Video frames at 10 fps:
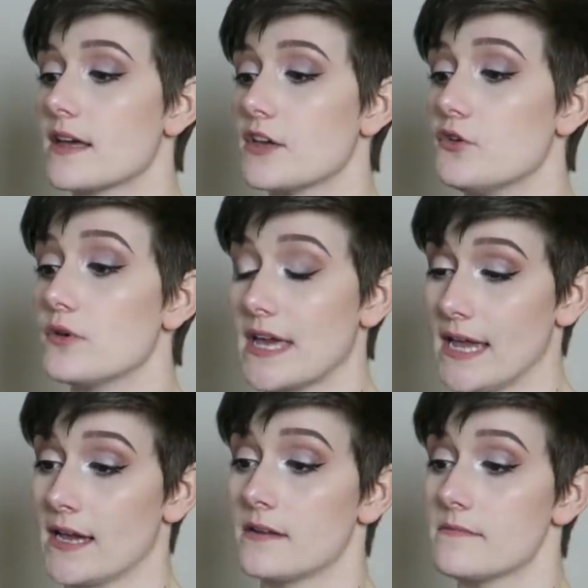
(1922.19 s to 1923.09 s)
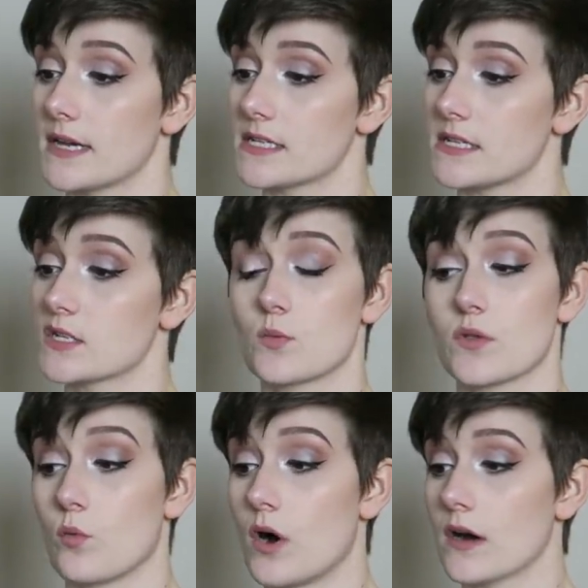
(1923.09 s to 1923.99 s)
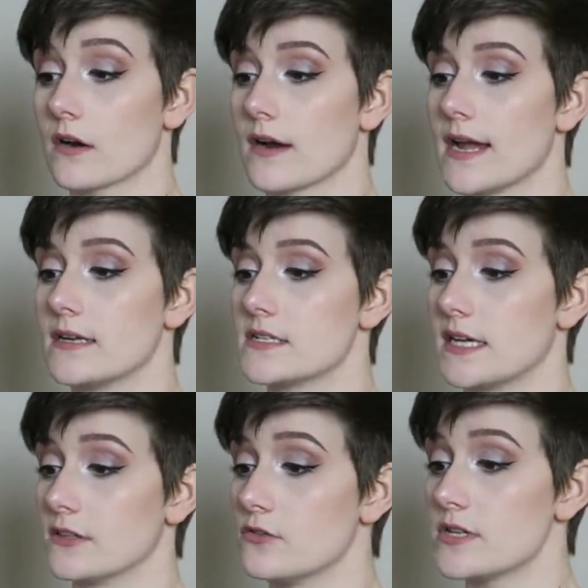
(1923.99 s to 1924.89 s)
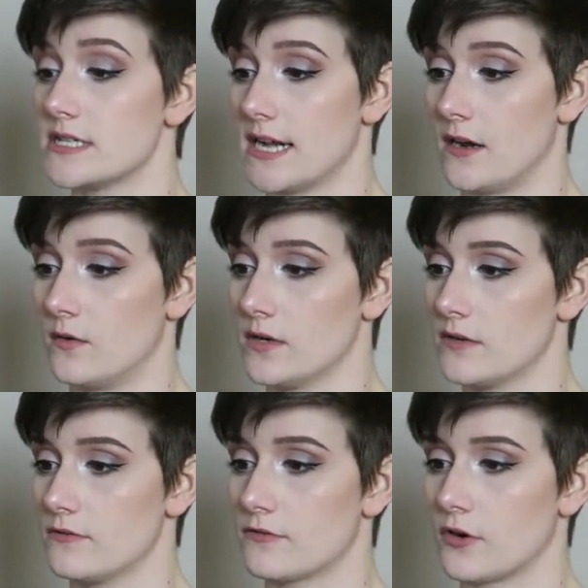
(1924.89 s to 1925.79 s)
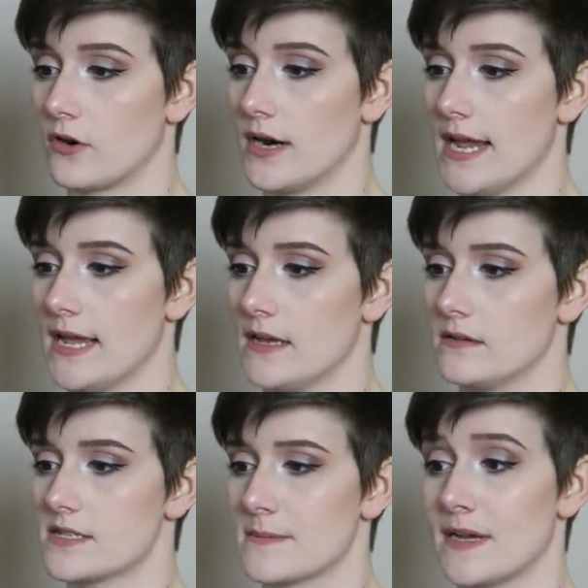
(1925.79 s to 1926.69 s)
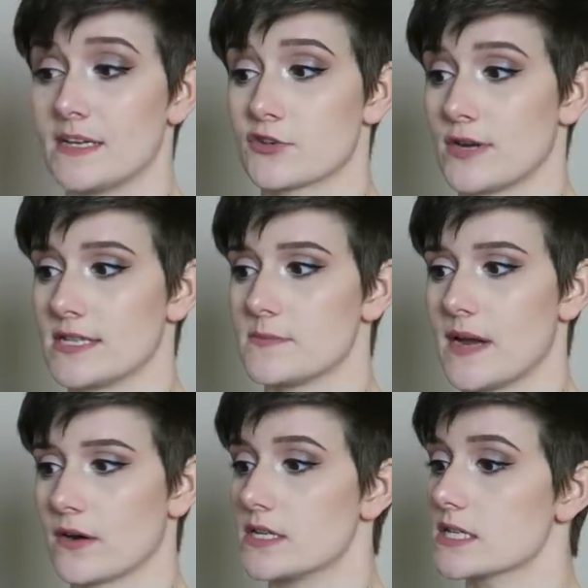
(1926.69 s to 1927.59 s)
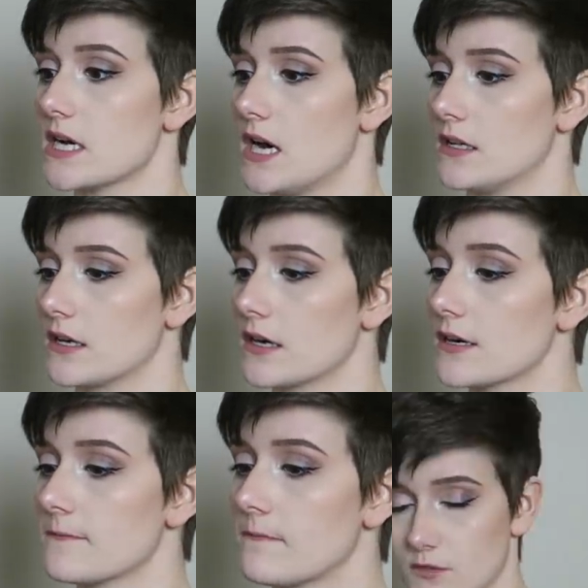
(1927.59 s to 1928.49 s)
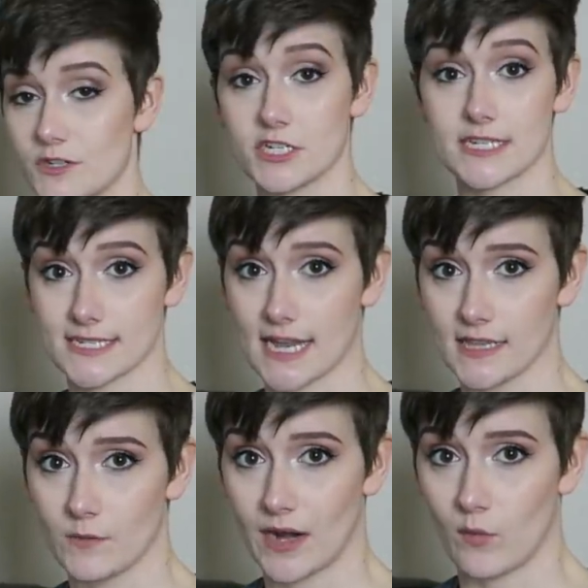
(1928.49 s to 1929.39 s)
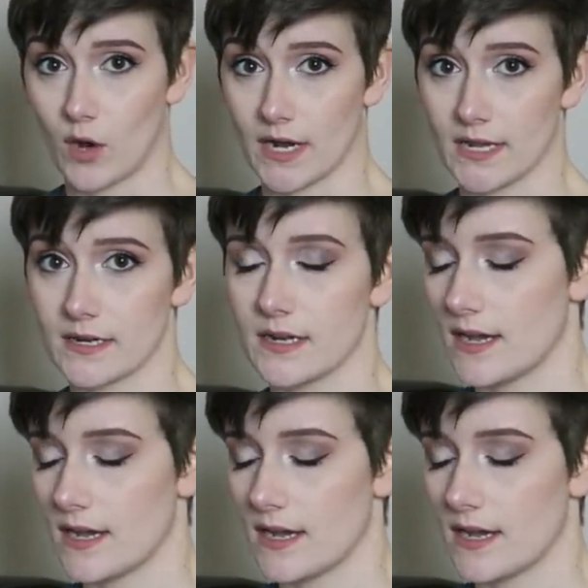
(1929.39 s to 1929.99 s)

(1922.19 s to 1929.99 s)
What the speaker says: that you can mix this with water and dilute it down for a semi-transparent color, which is exactly what I wanted.